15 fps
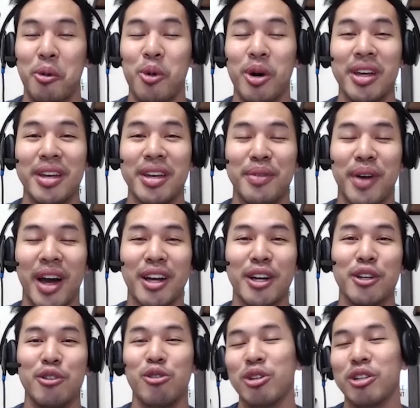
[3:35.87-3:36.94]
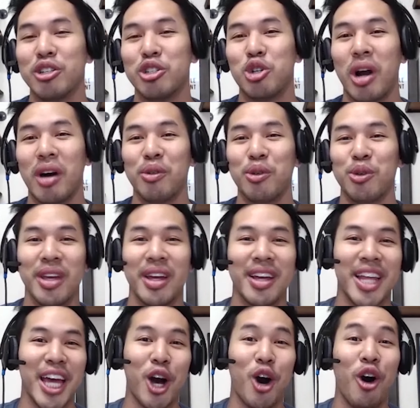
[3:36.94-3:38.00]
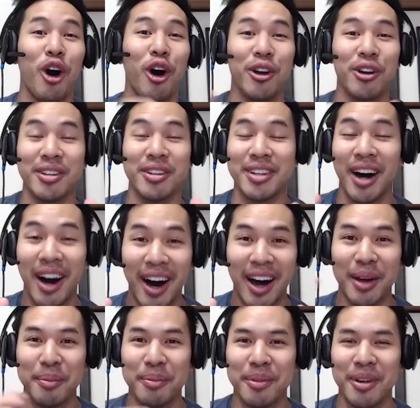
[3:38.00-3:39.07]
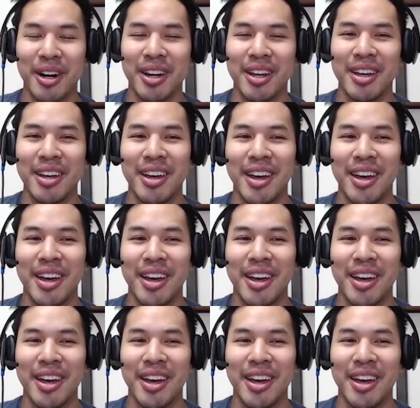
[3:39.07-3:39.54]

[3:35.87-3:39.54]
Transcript: What if I could do this travel thing like all the time, right?